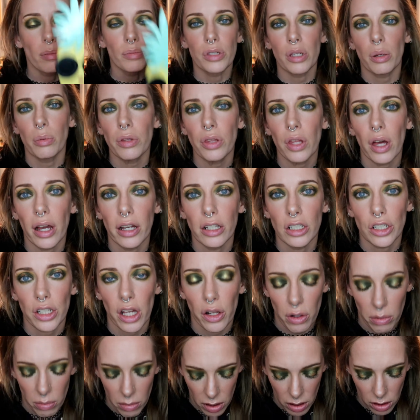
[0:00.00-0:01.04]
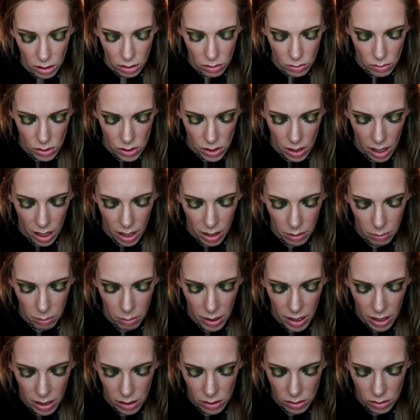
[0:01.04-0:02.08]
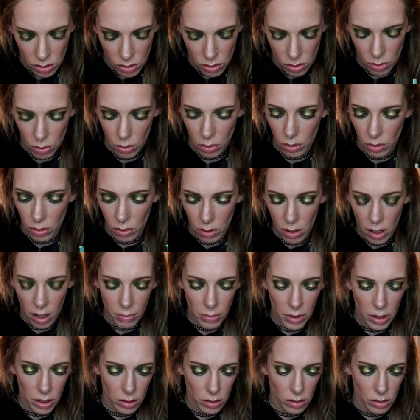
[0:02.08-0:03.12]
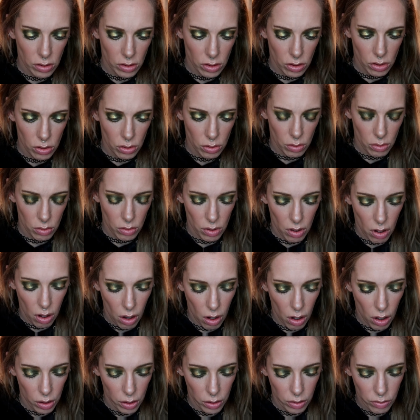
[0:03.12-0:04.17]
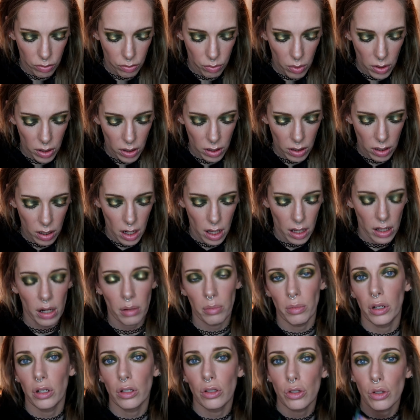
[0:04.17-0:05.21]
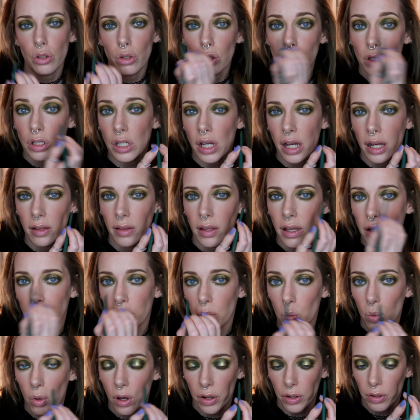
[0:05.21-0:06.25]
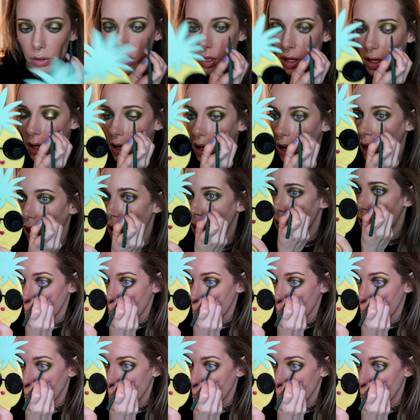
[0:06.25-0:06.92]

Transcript: I'm done with the eyeshadow. I'm gonna use the eye pencil. I'm gonna do the olive one and I'm gonna do the tight line and water line.